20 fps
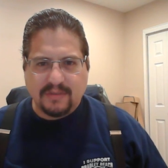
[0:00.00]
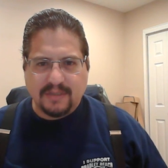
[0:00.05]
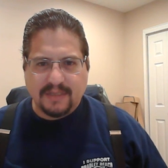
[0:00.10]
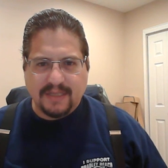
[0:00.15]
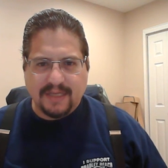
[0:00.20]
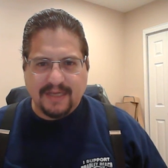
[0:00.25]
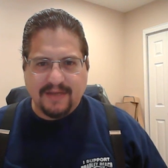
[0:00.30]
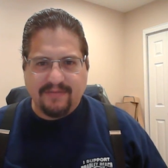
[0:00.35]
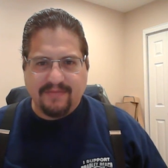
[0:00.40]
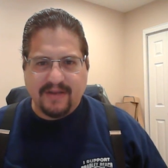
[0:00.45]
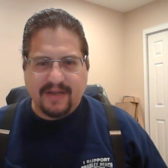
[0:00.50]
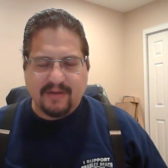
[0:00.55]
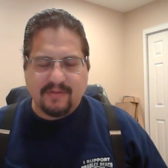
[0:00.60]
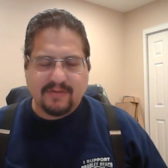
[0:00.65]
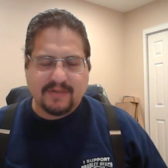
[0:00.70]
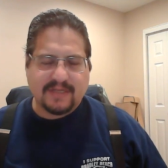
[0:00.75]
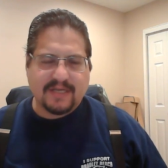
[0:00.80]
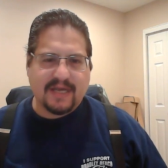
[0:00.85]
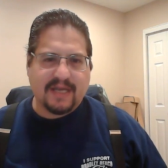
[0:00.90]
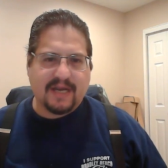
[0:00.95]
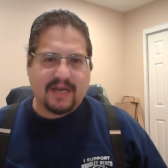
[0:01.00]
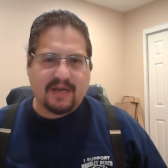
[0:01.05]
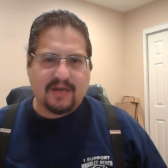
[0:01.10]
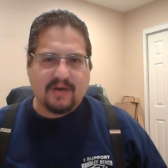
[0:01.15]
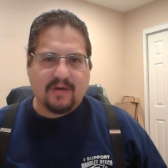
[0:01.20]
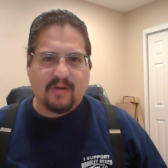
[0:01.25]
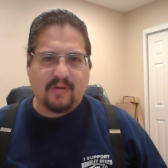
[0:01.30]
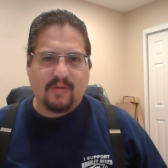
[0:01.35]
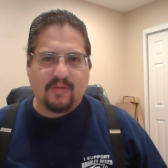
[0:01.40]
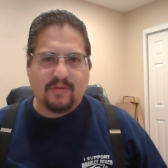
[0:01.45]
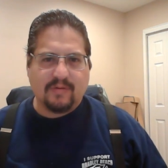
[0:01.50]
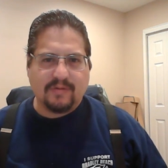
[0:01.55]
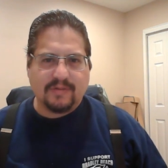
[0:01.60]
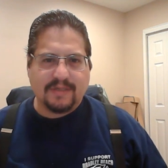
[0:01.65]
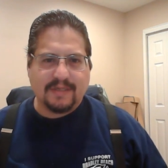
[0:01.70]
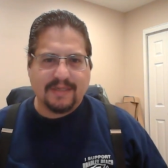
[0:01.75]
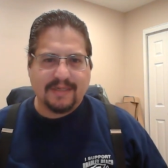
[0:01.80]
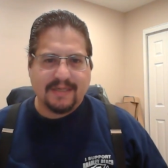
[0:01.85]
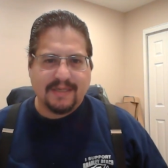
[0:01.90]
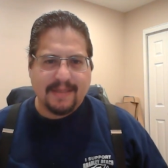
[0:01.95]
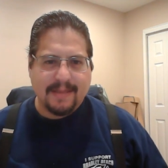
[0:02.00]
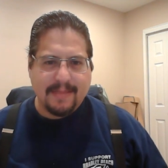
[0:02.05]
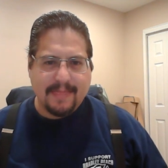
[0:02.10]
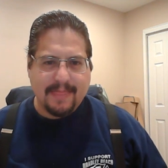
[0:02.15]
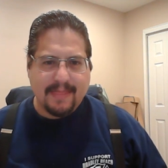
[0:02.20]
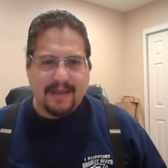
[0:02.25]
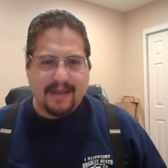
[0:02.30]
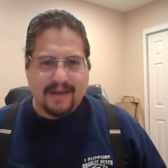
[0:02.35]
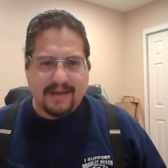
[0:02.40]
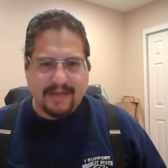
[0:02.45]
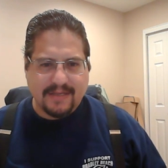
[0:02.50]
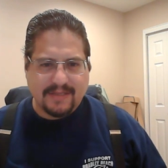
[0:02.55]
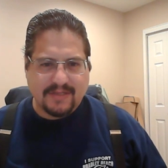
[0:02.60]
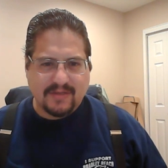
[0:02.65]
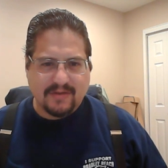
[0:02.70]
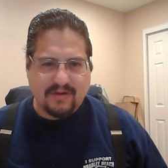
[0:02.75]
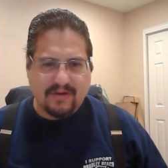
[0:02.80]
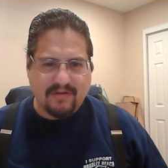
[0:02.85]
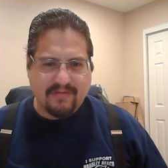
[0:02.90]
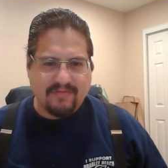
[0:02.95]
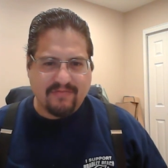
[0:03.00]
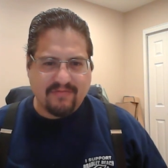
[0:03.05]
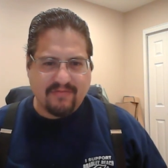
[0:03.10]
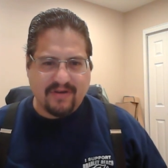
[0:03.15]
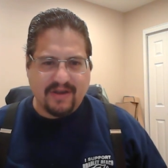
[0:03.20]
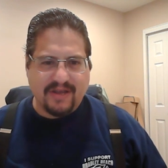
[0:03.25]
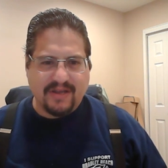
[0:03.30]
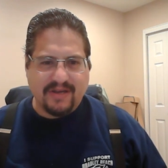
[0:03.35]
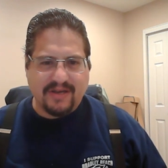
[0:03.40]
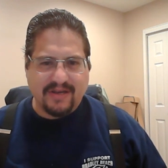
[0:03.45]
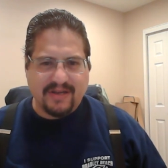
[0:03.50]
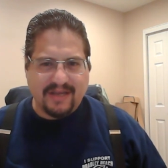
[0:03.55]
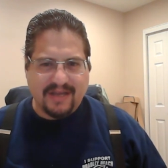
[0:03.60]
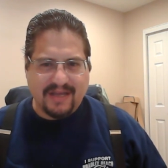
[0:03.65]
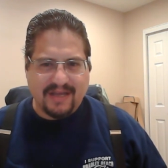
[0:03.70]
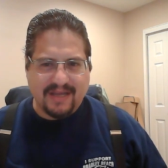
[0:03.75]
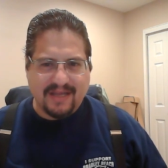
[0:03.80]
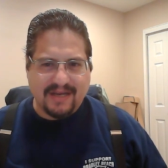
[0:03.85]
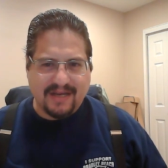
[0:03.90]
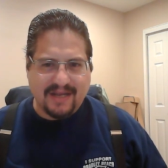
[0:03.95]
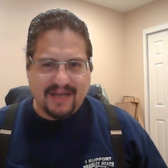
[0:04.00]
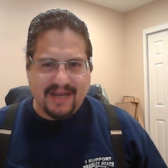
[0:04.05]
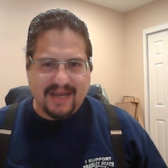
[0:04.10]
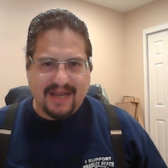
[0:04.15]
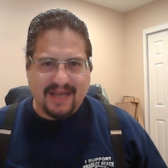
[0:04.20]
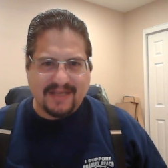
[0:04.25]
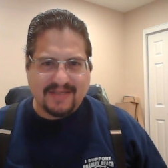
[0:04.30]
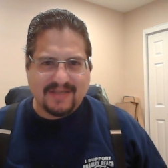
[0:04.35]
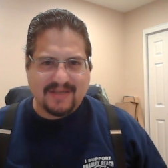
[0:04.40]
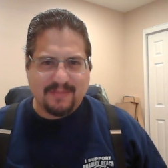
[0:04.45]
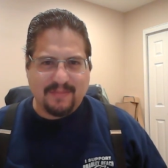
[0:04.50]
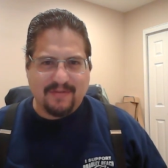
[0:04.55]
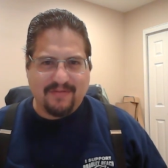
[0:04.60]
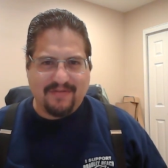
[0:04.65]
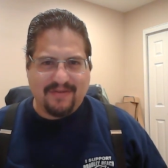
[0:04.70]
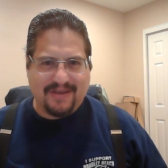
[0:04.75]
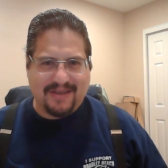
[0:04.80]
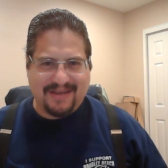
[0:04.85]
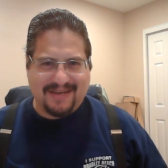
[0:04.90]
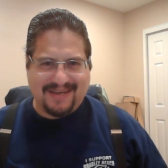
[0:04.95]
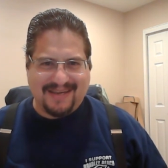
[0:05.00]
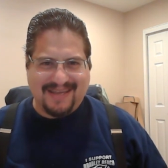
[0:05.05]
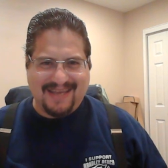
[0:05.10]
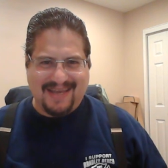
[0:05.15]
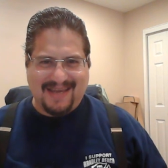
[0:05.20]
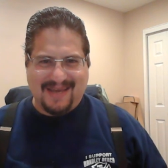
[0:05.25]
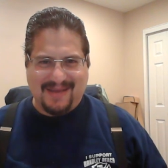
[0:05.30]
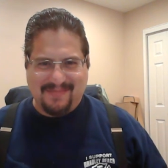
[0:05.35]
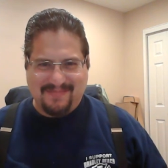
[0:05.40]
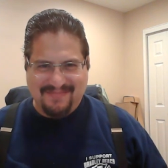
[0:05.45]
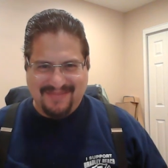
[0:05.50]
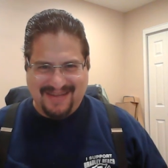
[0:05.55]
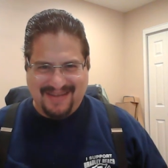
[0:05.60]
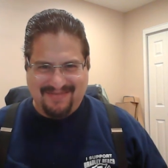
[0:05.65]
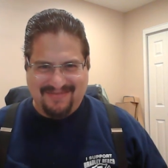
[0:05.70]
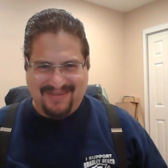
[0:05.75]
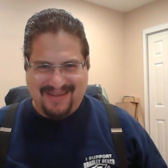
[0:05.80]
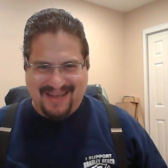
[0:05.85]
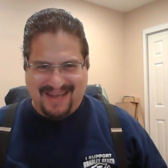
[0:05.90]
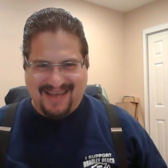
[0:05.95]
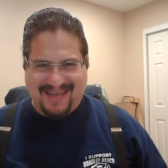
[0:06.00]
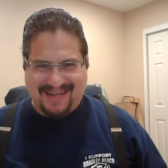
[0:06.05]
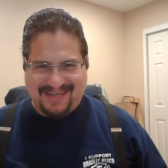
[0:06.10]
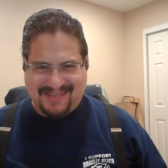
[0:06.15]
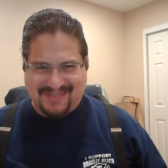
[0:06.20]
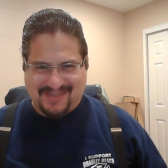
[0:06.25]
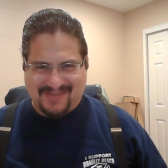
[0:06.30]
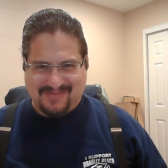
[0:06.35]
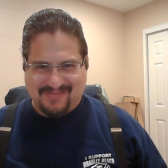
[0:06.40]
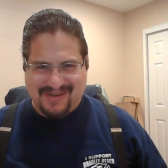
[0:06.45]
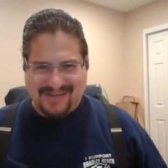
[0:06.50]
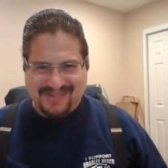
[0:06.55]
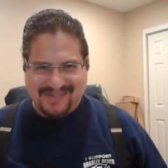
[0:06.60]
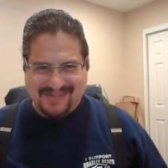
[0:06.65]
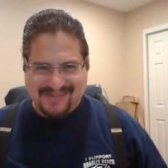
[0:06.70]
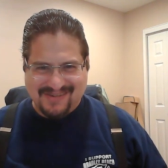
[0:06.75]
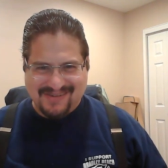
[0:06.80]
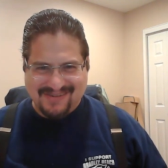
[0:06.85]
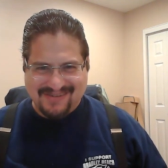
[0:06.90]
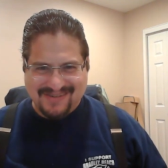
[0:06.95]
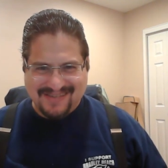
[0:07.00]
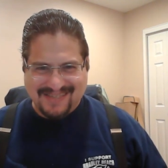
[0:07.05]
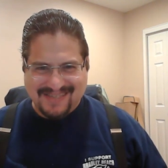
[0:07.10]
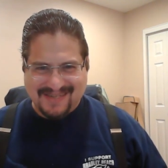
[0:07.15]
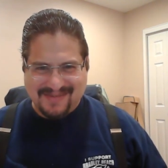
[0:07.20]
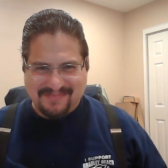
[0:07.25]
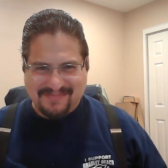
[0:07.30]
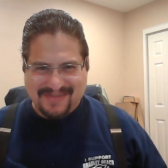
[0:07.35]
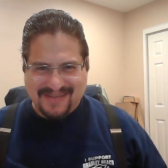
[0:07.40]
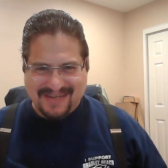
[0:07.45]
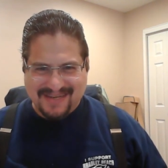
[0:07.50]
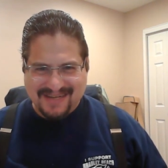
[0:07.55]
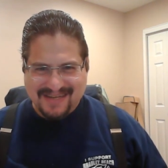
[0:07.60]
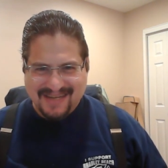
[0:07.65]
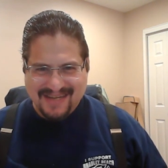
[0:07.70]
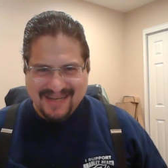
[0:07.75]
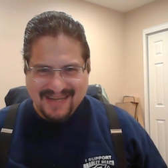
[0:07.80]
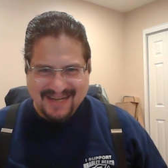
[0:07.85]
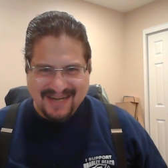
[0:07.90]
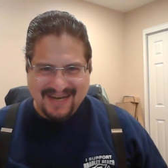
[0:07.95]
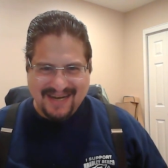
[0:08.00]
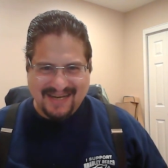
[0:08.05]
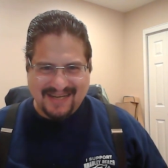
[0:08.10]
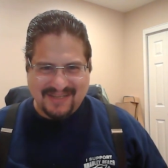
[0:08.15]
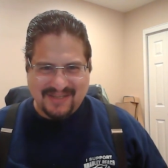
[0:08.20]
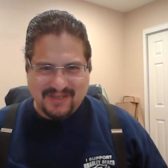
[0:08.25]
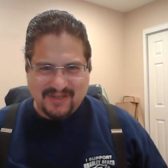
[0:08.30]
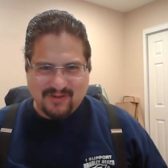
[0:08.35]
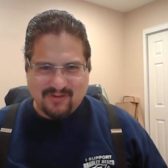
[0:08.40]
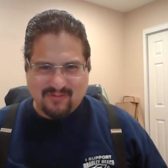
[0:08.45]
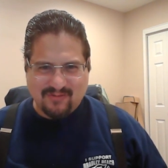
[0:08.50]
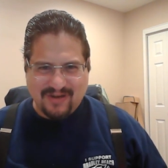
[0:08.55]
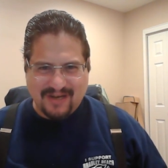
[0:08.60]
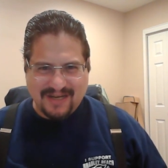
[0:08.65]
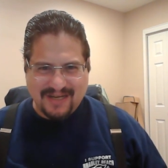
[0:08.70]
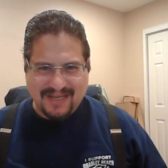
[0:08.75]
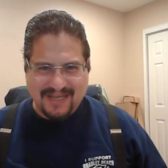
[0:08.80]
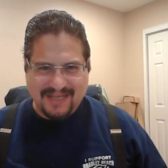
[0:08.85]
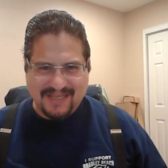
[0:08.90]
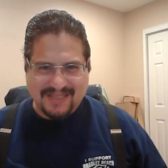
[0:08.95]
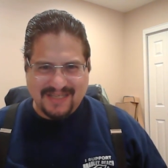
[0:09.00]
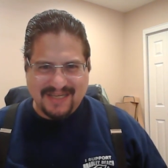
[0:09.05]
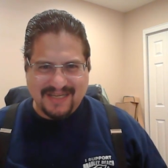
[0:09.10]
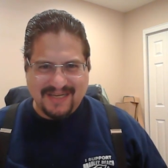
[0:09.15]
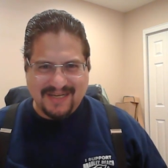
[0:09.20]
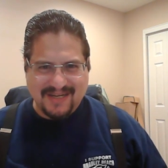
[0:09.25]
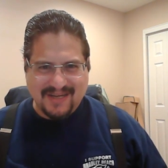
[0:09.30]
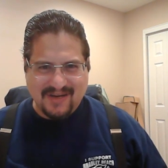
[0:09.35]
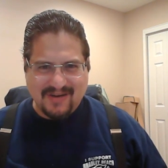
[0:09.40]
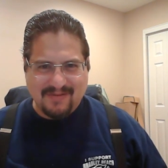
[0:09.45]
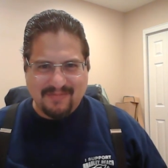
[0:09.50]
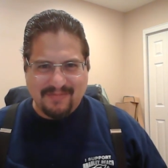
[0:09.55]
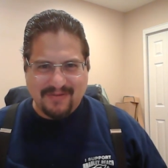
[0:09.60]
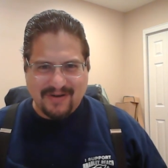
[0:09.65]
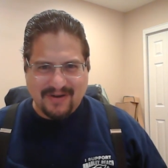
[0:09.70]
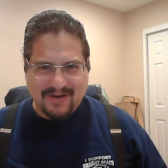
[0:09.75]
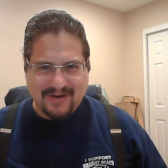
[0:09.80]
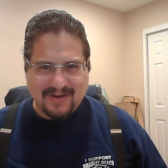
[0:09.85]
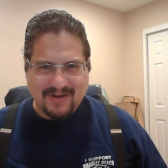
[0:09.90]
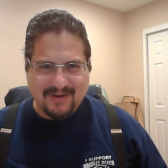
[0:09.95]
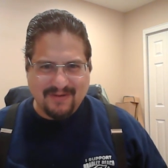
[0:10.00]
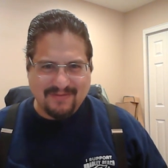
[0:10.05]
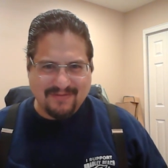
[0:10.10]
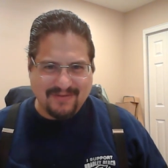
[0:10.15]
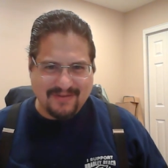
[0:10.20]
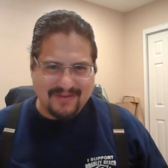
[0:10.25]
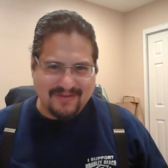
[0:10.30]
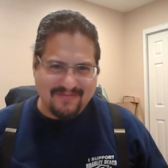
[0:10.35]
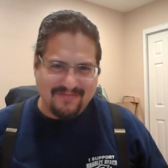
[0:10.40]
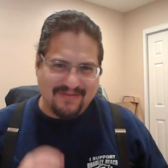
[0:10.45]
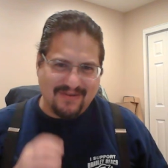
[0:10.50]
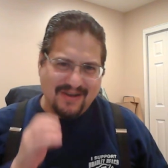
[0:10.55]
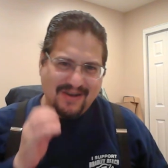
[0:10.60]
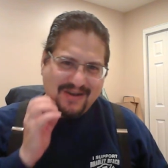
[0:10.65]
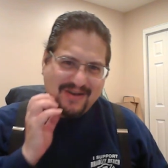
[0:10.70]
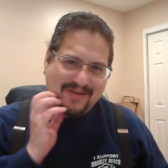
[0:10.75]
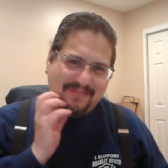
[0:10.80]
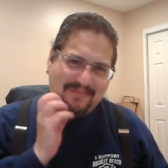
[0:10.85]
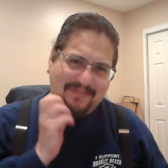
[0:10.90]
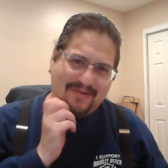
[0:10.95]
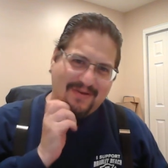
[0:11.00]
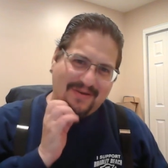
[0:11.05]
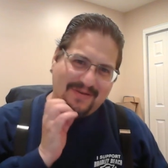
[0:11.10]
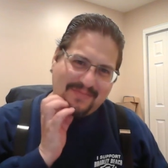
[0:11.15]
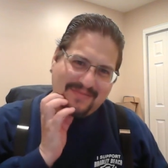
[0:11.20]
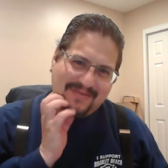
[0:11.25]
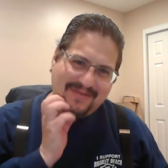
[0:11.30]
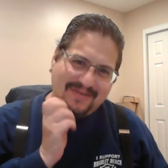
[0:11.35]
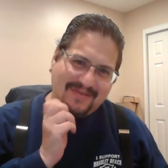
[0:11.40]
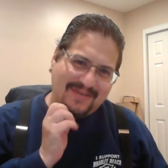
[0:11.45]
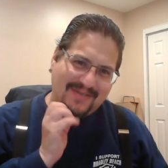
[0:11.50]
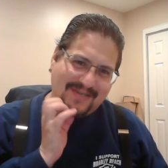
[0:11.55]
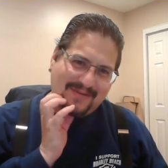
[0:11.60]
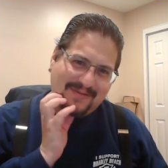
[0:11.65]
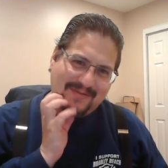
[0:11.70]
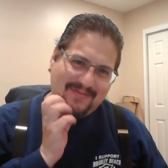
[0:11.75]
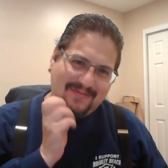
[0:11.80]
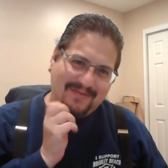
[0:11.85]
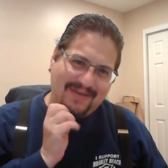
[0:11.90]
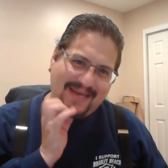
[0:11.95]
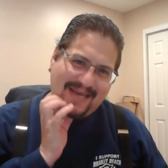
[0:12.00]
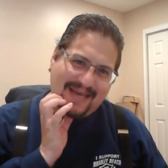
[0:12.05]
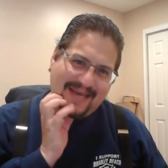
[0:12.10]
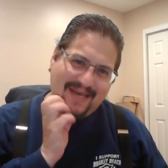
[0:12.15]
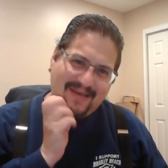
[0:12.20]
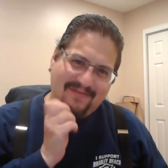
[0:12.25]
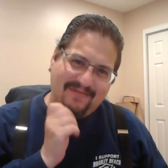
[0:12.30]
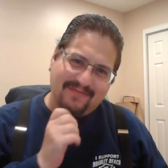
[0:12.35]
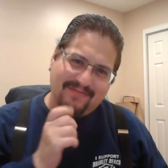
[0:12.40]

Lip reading: The evening was getting cold, and I saw a friend, and I asked him if he could get me if he had a sweatshirt or something in his truck. He said no, but I'll go over to the fire department and see what we have.